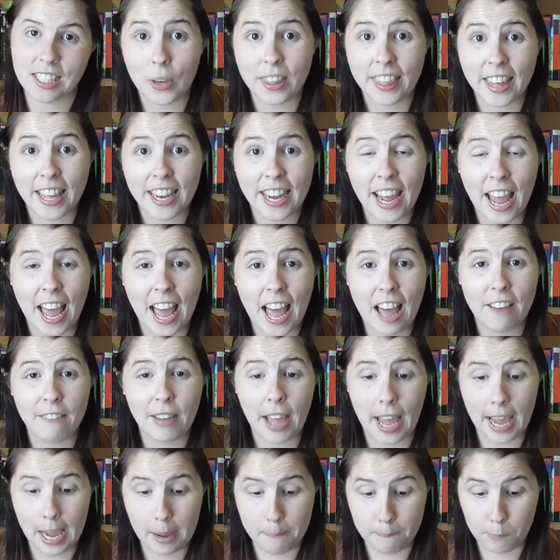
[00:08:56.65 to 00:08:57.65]
We then
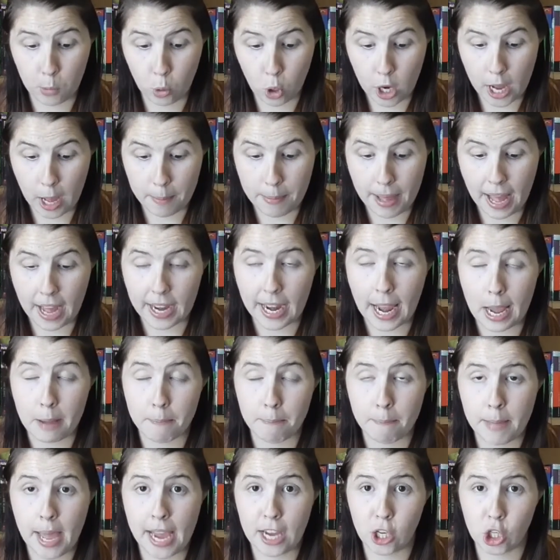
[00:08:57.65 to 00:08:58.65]
have a book about a
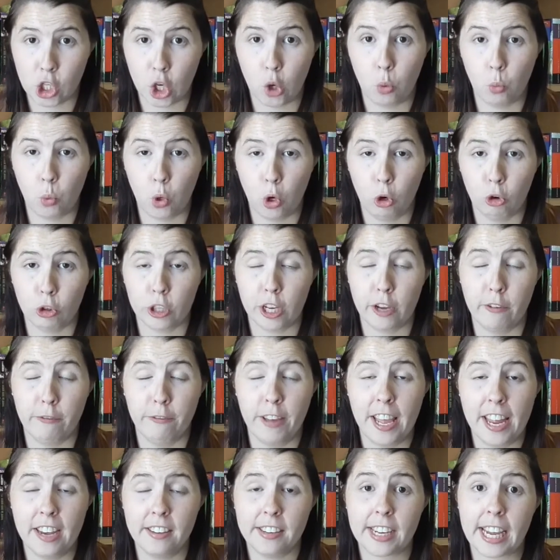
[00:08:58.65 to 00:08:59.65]
major world
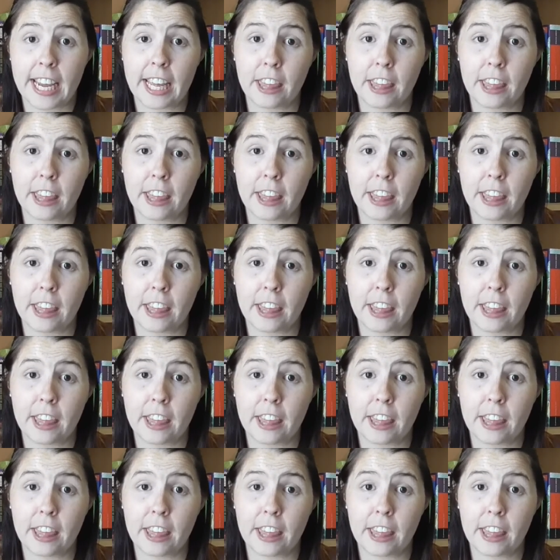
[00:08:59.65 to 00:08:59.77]
event,